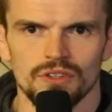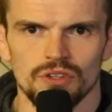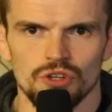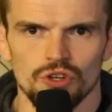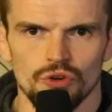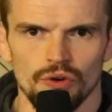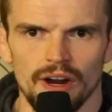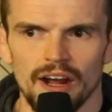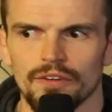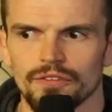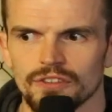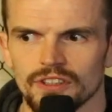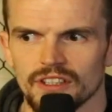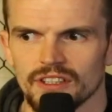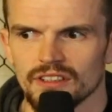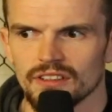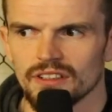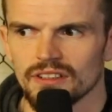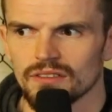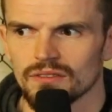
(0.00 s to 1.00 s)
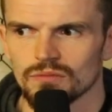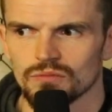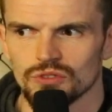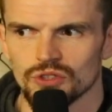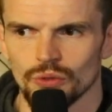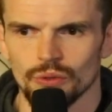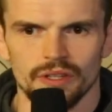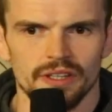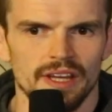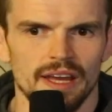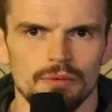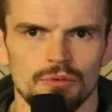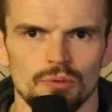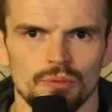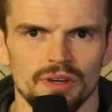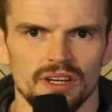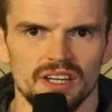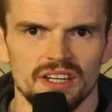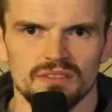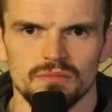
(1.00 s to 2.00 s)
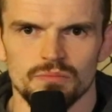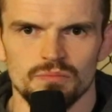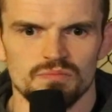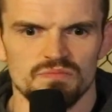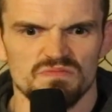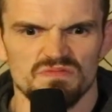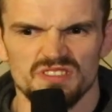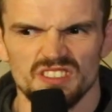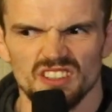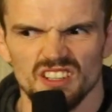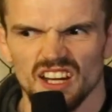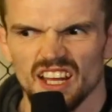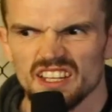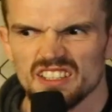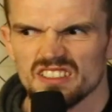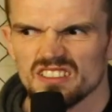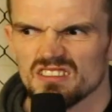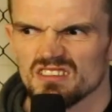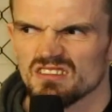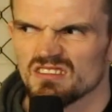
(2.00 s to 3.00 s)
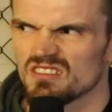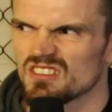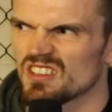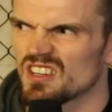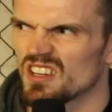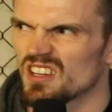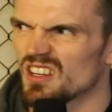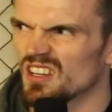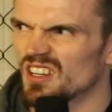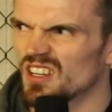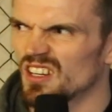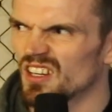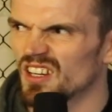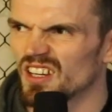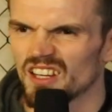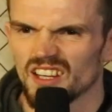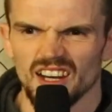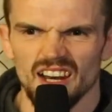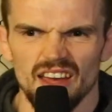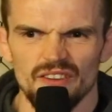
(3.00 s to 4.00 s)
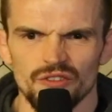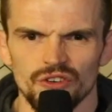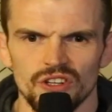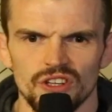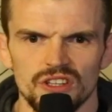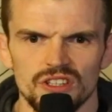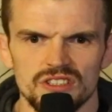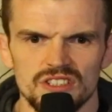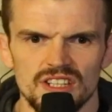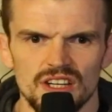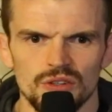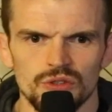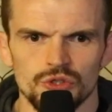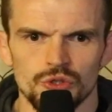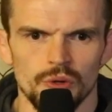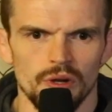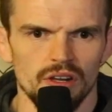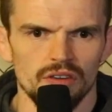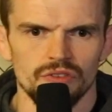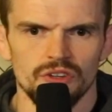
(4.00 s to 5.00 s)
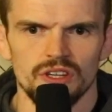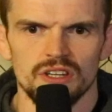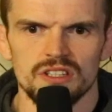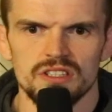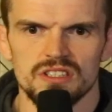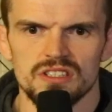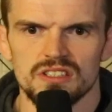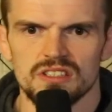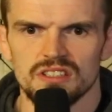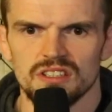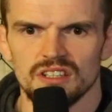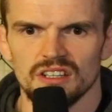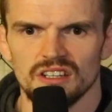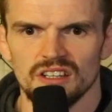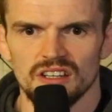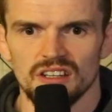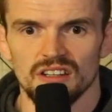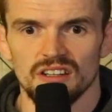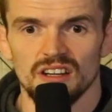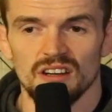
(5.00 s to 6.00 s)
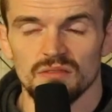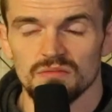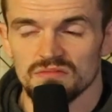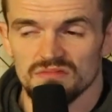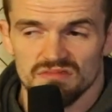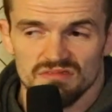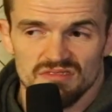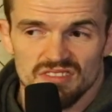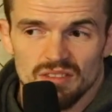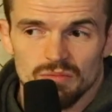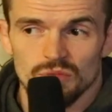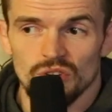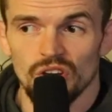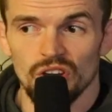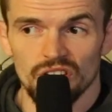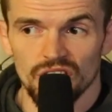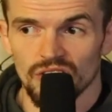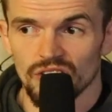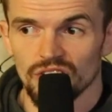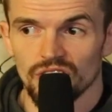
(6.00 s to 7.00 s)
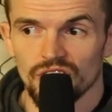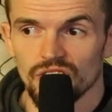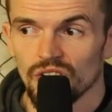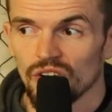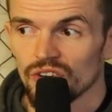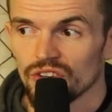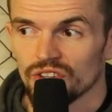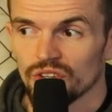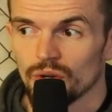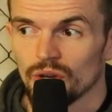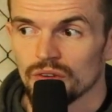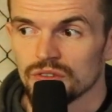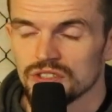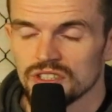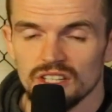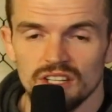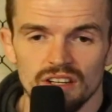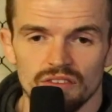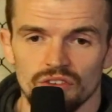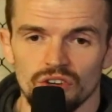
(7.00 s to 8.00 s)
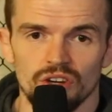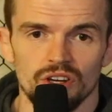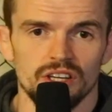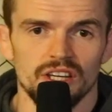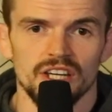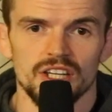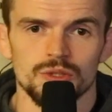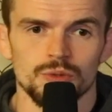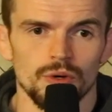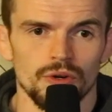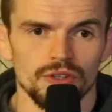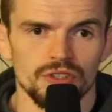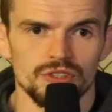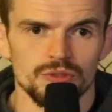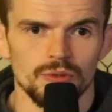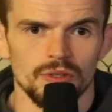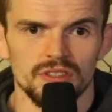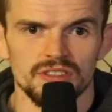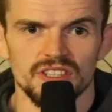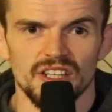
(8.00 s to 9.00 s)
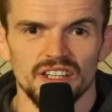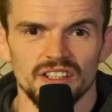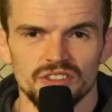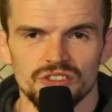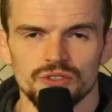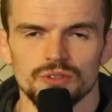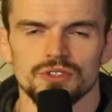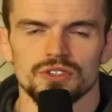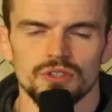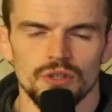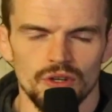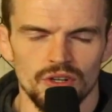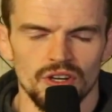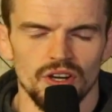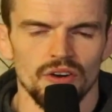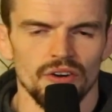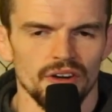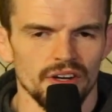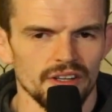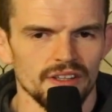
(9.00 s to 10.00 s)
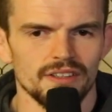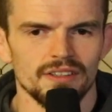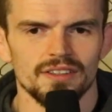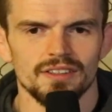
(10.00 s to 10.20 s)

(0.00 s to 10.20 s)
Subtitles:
grafted doing MMA for the last 11 years now, 12 years, and I'm knocking on the door of the UFC, and I've got a Cage Warriors world title, so it's going all right.